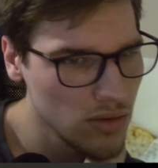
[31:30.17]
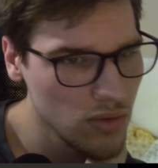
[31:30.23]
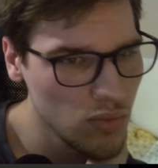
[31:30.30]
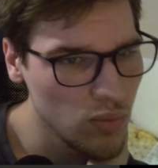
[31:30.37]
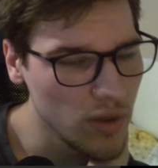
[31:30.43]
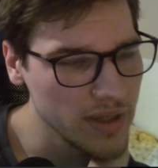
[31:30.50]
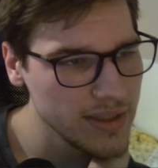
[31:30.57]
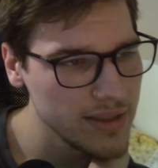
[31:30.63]

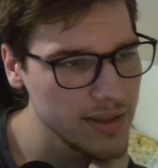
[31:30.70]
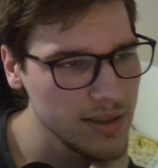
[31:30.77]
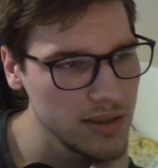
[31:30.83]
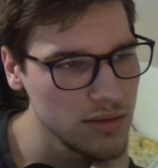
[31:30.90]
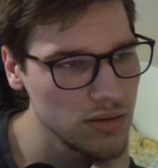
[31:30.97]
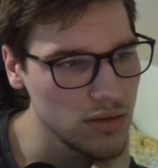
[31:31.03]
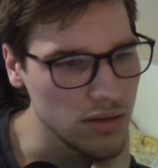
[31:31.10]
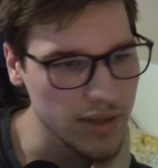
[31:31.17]
Why did he
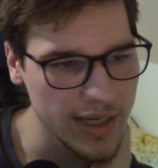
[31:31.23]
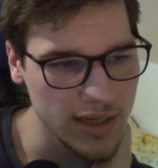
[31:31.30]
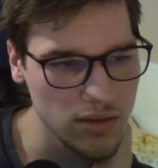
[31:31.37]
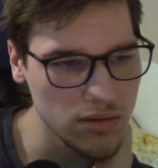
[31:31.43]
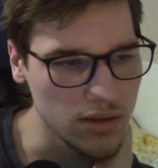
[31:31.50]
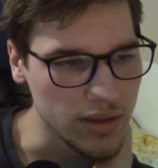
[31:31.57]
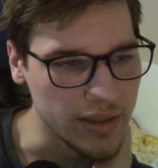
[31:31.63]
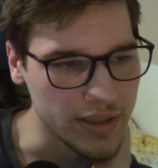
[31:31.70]
not
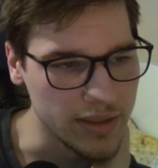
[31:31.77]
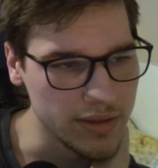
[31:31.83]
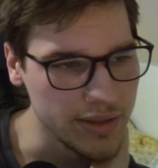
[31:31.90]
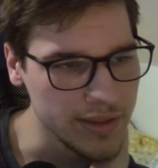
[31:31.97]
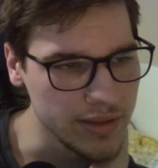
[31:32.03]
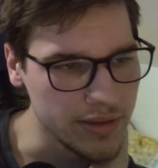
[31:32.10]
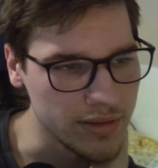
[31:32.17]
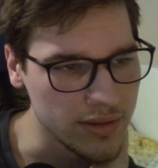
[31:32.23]
calculate
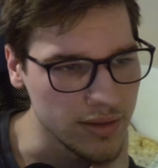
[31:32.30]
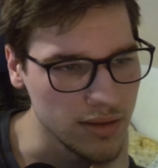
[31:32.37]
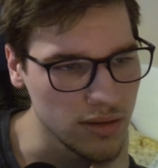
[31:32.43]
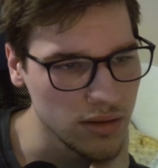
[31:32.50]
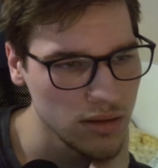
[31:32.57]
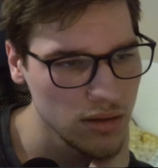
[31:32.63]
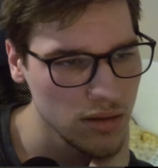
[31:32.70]
anything?